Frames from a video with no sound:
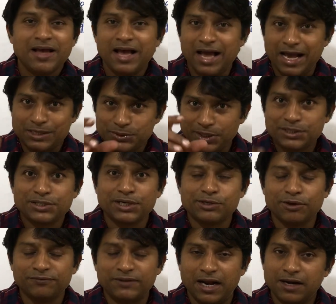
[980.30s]
As a result
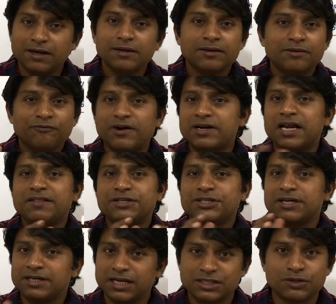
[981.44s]
of that,
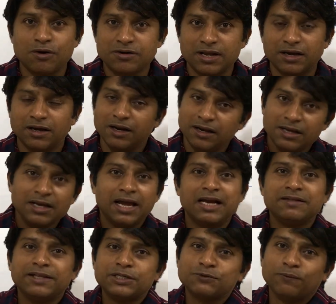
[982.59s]
fertilization does not occur,
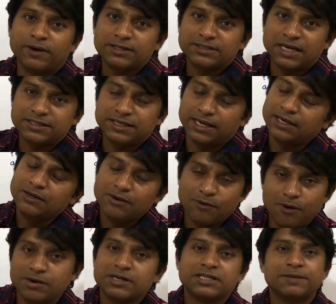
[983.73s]
and this works as a
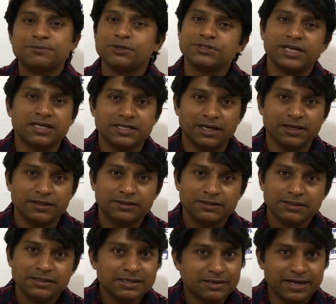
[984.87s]
contraceptive technique,
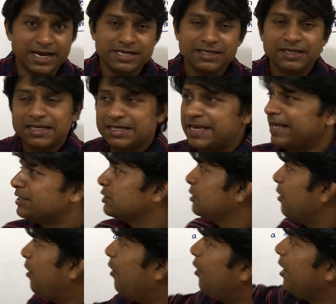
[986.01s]
right? Next,
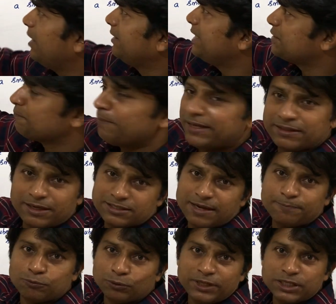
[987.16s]
all these methods
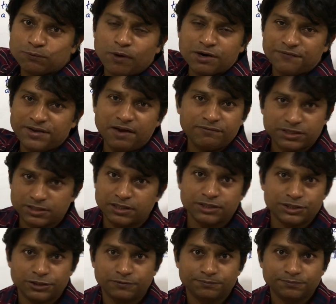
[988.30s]
up to this what we have
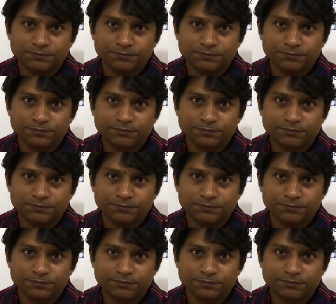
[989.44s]
discussed,